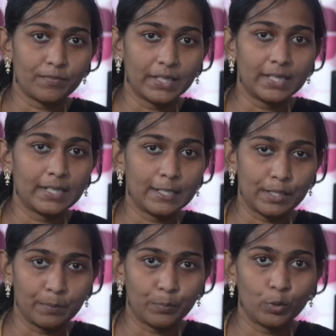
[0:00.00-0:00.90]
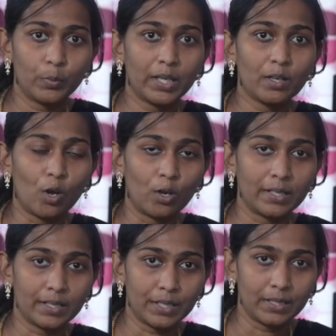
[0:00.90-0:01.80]
whether it is improving
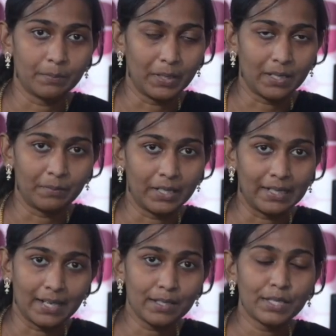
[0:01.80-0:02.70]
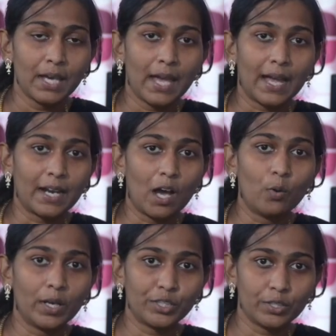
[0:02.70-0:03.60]
or is it becoming less, and
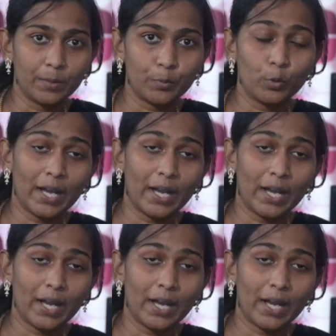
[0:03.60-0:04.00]
how I should improve.